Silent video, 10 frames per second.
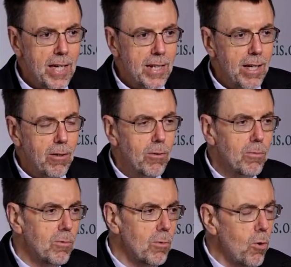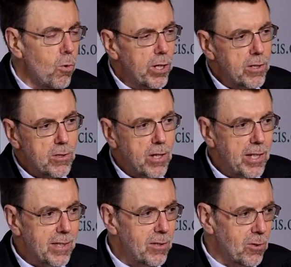Now, the audience like
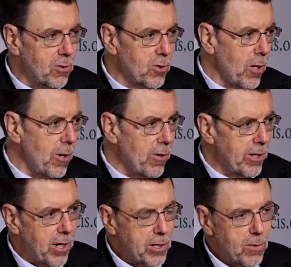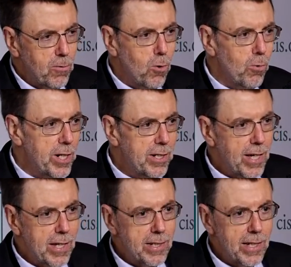this is so erudite. You've all read
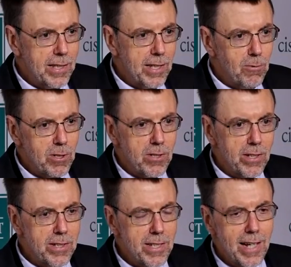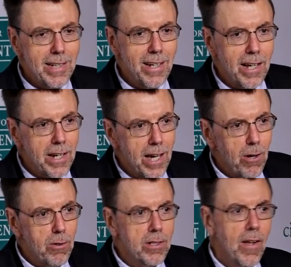Dante in the original Italian, I
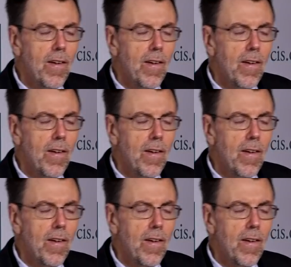know, and